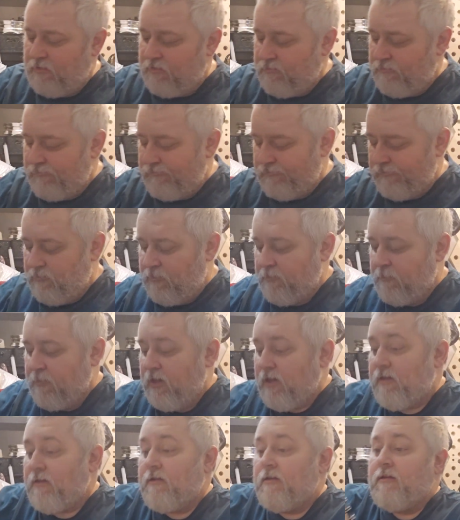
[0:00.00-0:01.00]
And you
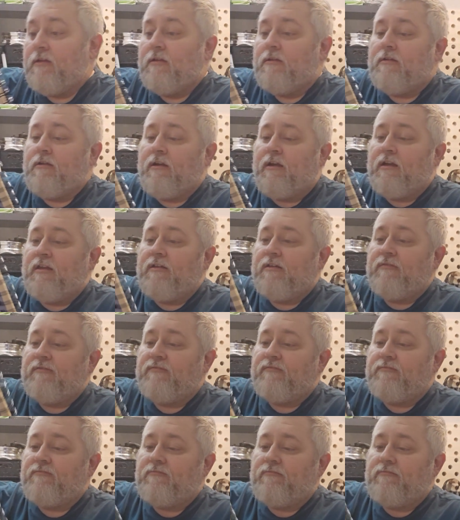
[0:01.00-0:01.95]
may kind of,